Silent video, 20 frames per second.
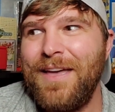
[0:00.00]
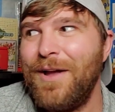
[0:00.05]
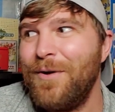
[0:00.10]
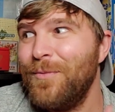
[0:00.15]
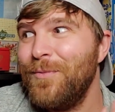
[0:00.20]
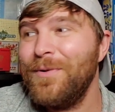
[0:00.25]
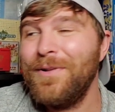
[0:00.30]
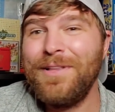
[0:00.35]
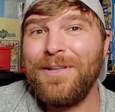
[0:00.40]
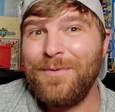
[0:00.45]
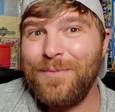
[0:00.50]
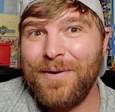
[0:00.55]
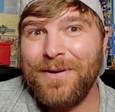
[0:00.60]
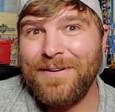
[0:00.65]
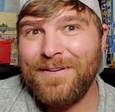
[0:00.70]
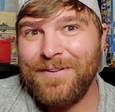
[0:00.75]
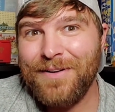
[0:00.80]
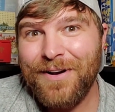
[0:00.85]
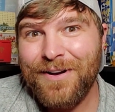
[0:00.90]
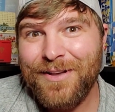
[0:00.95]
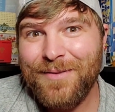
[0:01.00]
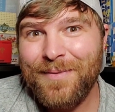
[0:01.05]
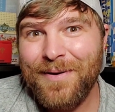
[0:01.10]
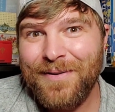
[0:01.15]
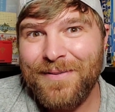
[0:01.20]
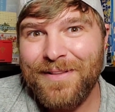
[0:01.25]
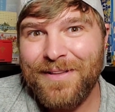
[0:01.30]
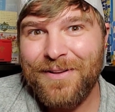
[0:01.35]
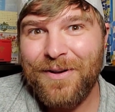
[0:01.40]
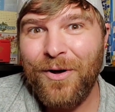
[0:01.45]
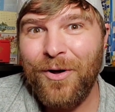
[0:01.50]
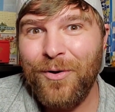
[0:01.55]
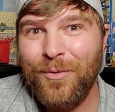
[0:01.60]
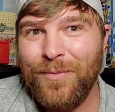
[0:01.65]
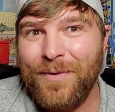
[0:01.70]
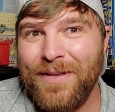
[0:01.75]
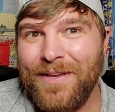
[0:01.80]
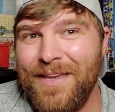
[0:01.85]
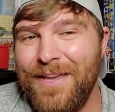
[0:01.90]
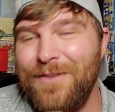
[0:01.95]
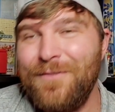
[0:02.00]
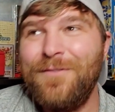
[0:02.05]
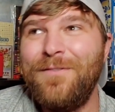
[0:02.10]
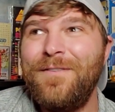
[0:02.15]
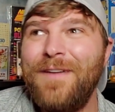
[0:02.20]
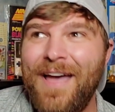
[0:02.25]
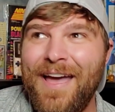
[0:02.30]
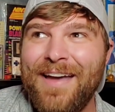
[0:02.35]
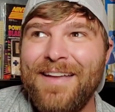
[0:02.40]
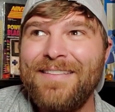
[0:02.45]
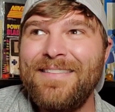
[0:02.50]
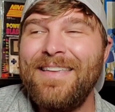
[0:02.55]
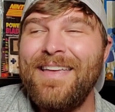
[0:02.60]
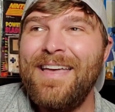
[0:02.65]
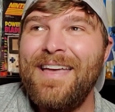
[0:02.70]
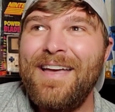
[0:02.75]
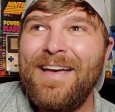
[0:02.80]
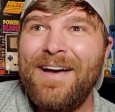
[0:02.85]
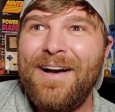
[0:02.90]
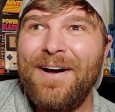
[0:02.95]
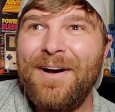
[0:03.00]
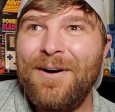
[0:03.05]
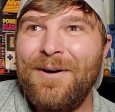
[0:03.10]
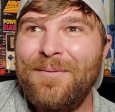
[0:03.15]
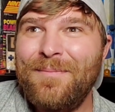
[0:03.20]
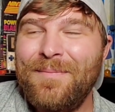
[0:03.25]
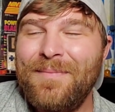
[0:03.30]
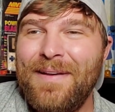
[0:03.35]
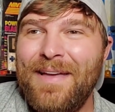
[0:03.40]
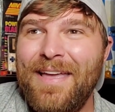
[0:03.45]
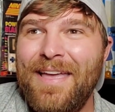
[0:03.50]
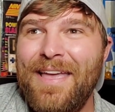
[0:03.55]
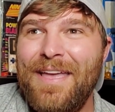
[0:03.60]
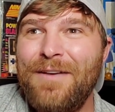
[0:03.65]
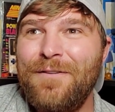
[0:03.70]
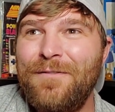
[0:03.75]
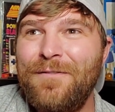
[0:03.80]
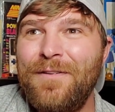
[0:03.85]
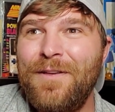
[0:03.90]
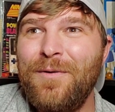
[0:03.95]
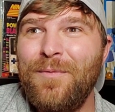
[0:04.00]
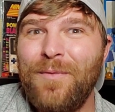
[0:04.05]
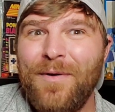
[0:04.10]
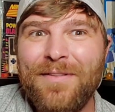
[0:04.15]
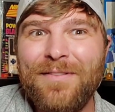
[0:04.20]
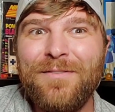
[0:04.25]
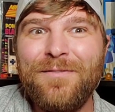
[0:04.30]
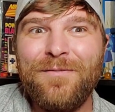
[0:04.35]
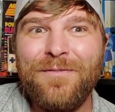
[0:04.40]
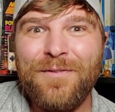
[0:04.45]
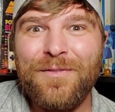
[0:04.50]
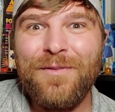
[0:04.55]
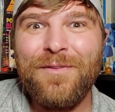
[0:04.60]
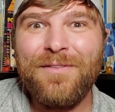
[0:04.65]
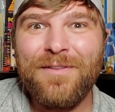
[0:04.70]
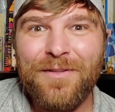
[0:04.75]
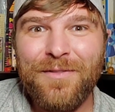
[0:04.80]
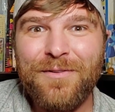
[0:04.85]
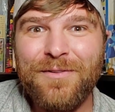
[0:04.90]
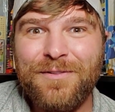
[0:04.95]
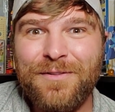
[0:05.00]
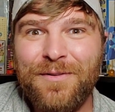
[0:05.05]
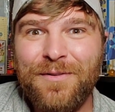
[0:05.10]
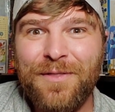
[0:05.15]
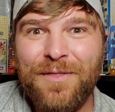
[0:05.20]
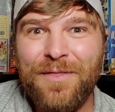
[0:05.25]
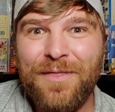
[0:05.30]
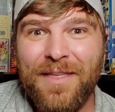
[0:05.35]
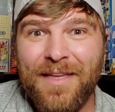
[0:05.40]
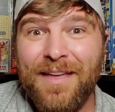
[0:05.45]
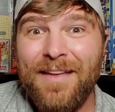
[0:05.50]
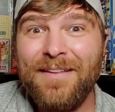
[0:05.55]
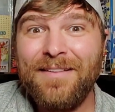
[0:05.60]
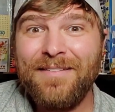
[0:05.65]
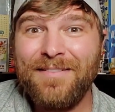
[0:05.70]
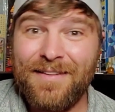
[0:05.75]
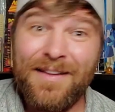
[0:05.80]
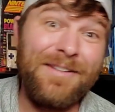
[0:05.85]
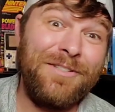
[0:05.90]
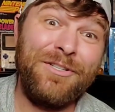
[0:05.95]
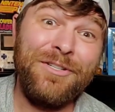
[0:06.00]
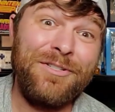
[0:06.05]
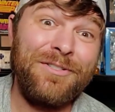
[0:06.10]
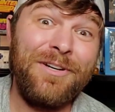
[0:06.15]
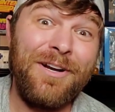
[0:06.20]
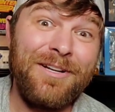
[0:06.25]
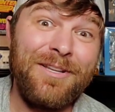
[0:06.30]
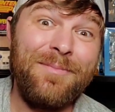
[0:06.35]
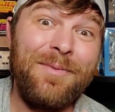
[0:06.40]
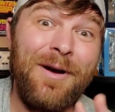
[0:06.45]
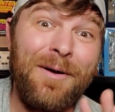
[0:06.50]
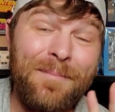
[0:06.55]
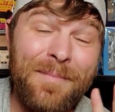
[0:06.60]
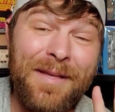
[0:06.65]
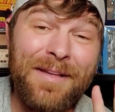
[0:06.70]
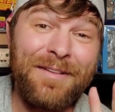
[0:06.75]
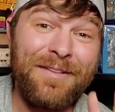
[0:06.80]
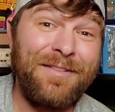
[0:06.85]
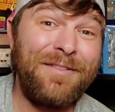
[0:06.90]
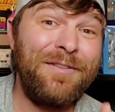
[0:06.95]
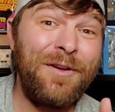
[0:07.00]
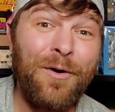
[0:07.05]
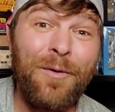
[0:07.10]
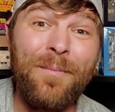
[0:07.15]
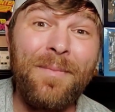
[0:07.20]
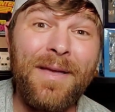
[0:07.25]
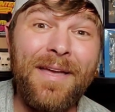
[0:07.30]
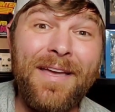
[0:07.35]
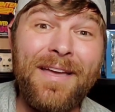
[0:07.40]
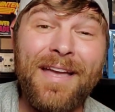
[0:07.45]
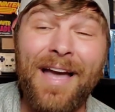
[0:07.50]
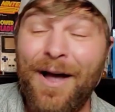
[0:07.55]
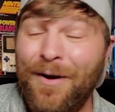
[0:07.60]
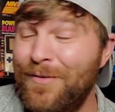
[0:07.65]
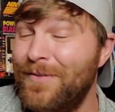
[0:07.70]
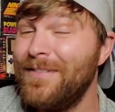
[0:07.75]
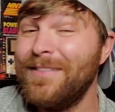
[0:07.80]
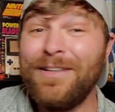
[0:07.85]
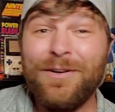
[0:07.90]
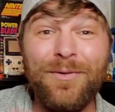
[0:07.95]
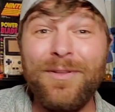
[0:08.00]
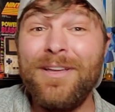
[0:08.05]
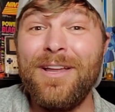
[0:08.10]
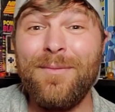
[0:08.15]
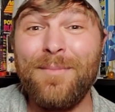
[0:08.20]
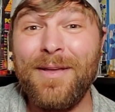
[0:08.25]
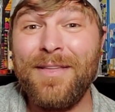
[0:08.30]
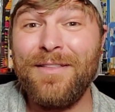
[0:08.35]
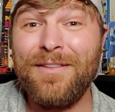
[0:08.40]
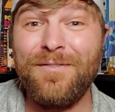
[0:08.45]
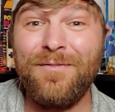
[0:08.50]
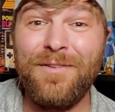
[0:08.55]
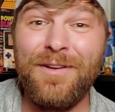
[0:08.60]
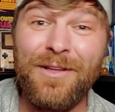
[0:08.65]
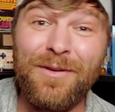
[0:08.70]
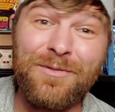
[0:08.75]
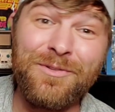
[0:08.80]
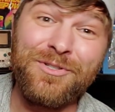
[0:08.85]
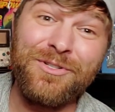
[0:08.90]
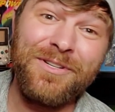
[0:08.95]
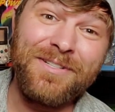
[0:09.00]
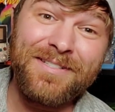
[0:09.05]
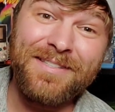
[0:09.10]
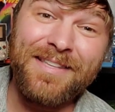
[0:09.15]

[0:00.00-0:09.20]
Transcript: I really wanted to talk about all week. In fact, if it wasn't for those other two things that I just talked about being so big, I was literally going to make this video just